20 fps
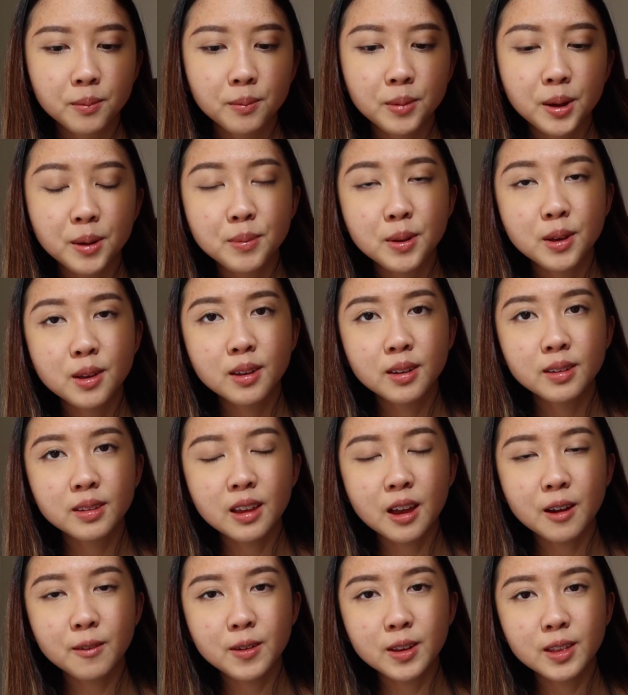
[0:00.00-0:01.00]
but because
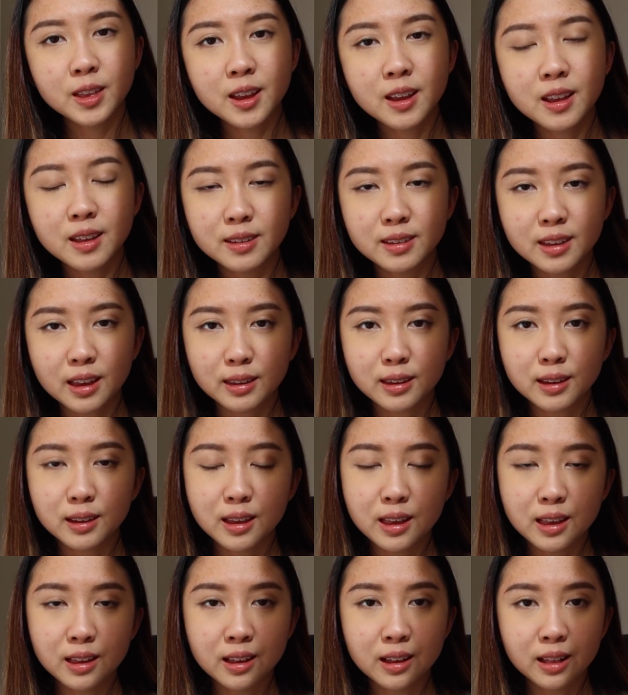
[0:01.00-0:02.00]
everything is
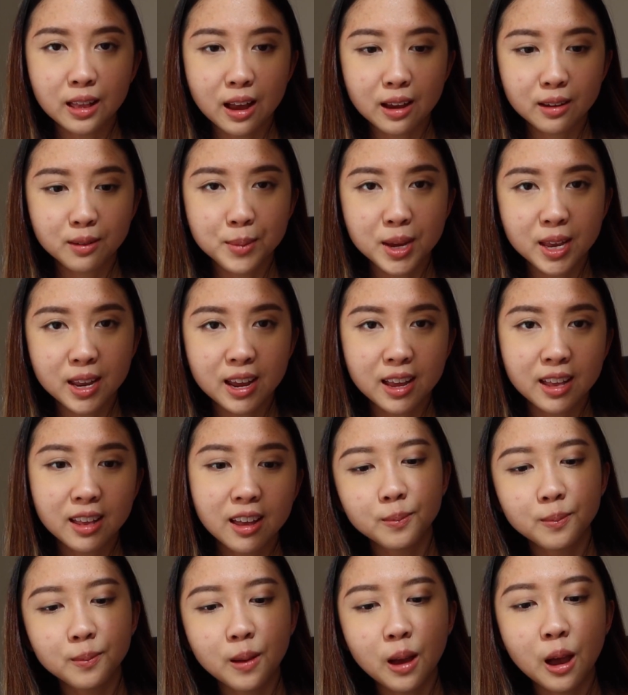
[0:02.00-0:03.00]
settled in the last
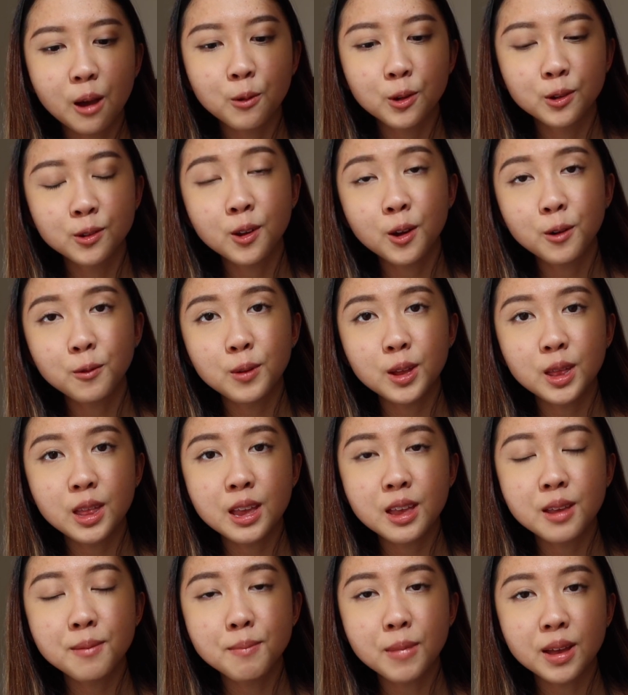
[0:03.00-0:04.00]
minute, I was not
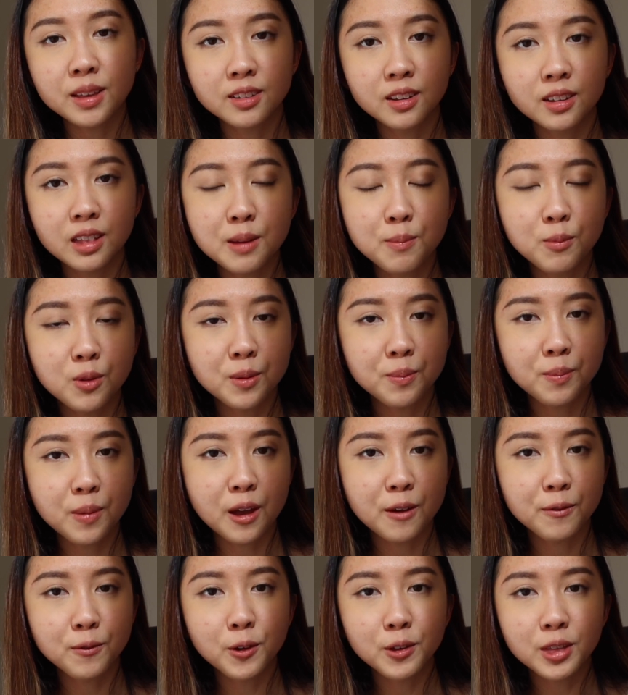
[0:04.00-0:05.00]
really mentally
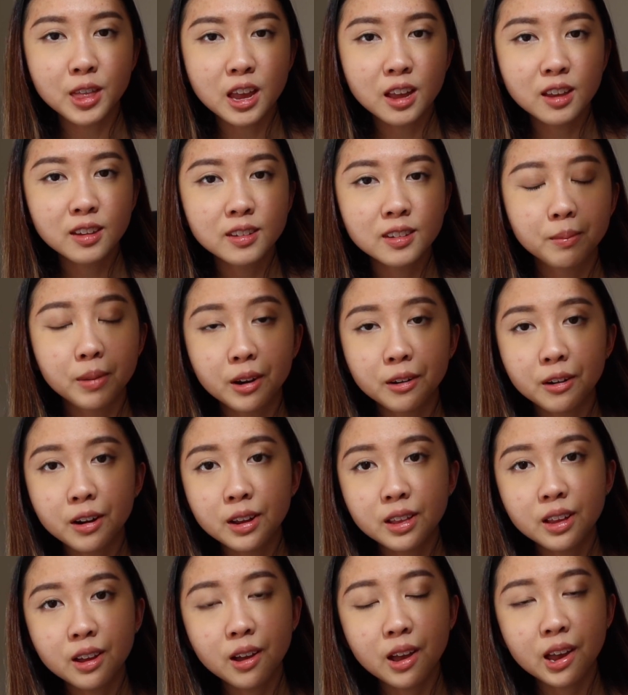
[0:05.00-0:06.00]
prepared for this. But
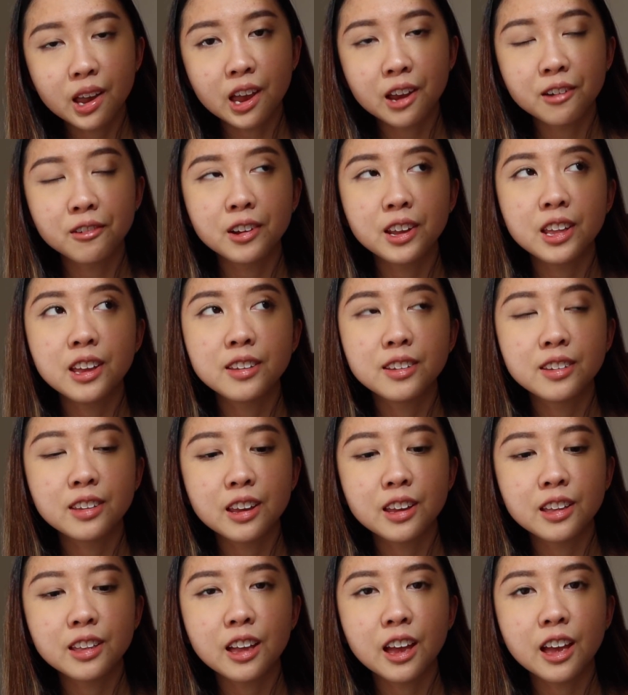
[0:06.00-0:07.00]
right now I can really
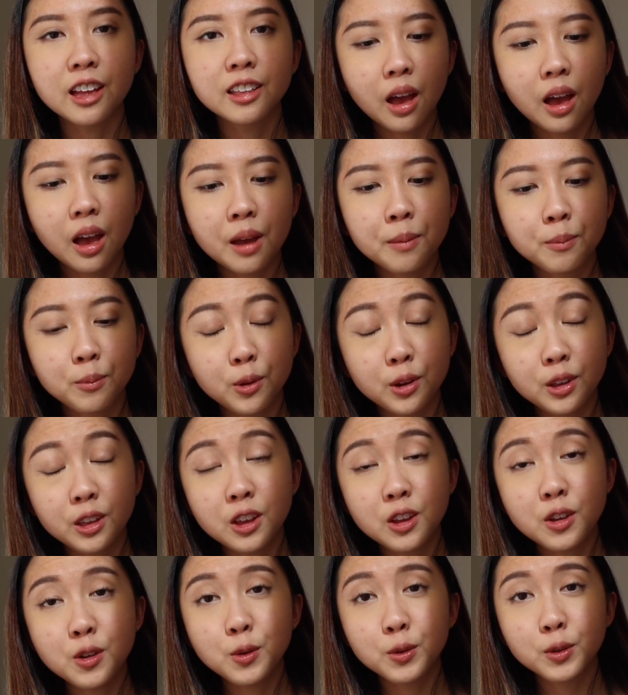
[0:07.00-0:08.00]
say that I'm
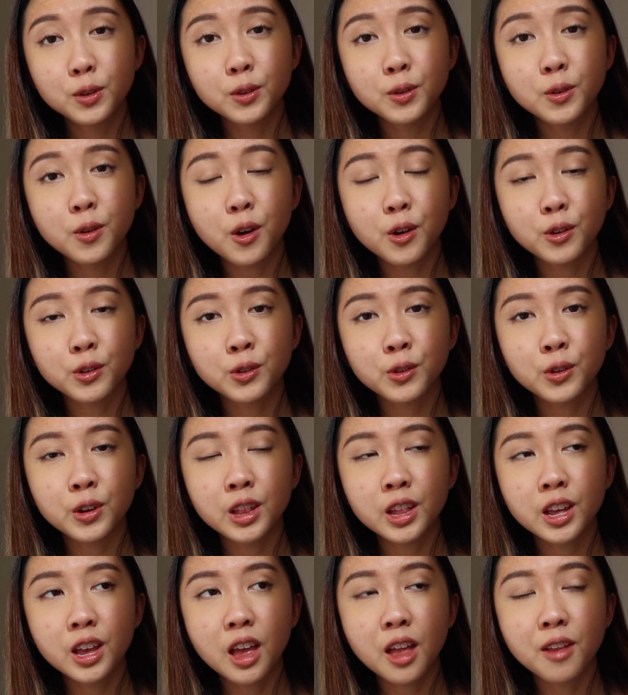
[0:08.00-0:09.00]
pretty used to
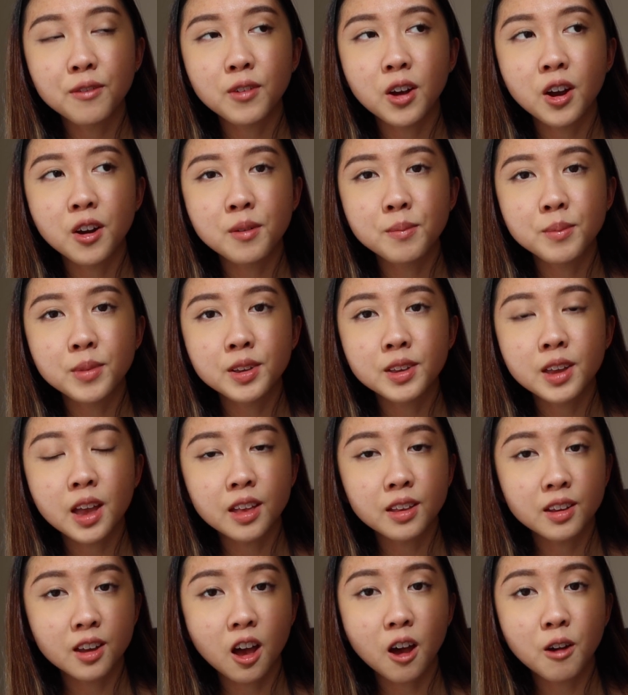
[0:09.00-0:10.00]
Australia environment
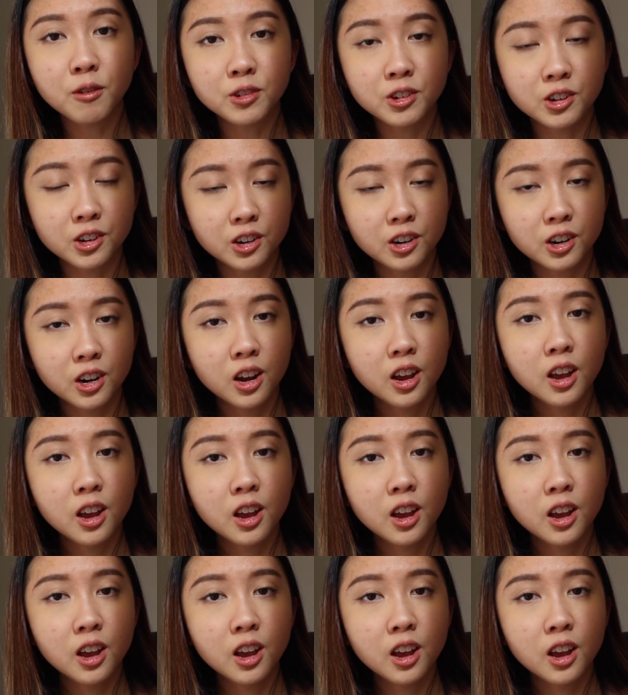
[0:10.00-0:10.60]
and culture.